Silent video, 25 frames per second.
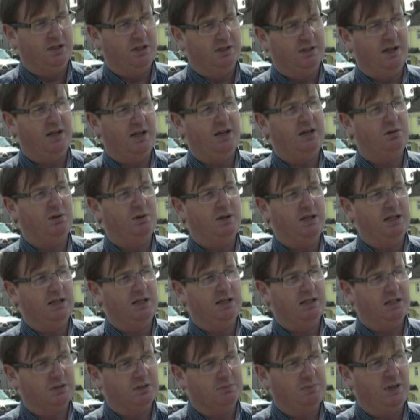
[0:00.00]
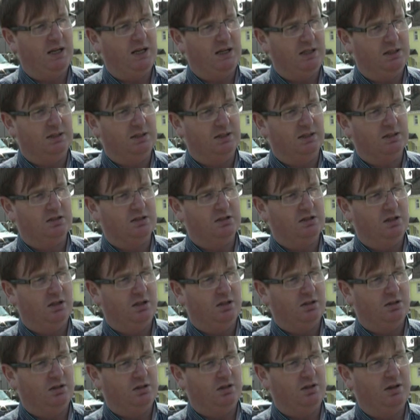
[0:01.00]
The IRA is behind this.
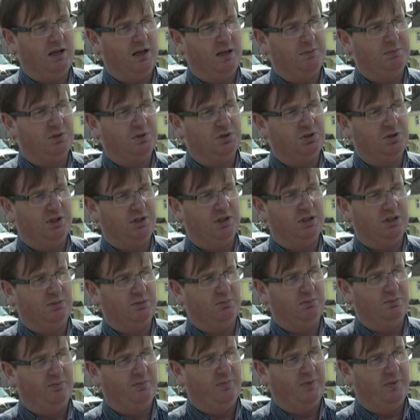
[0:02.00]
They're helping train them.